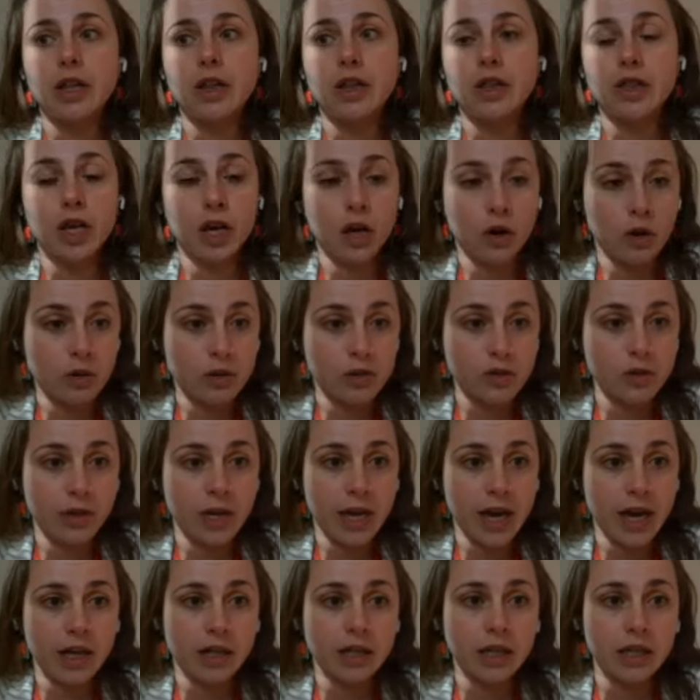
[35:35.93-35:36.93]
they also
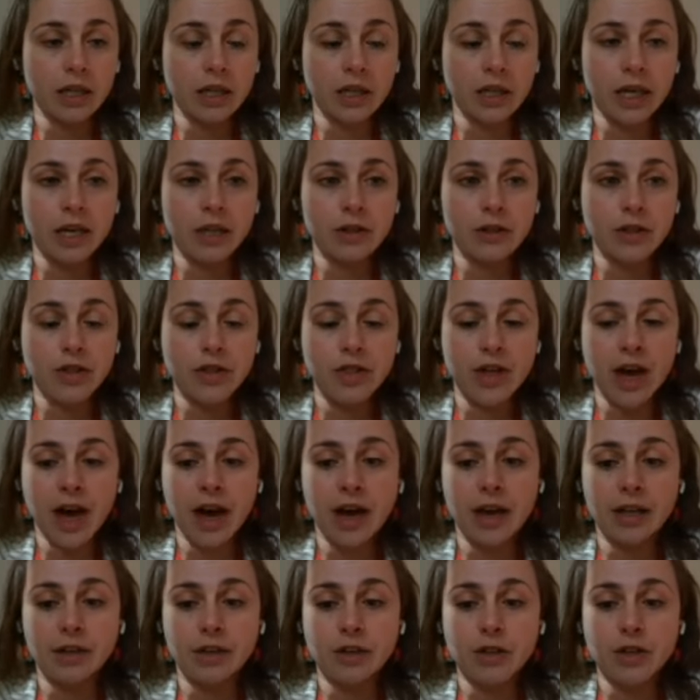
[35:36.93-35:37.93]
calculate
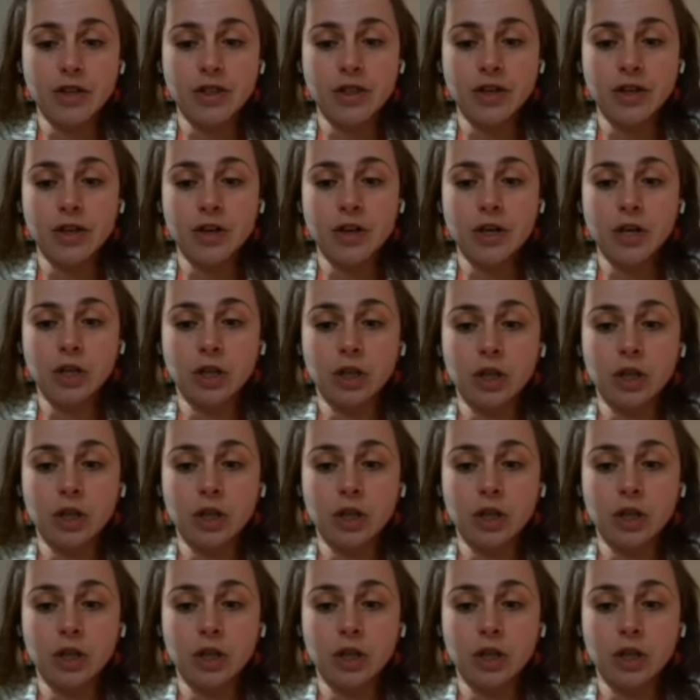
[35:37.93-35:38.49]
that the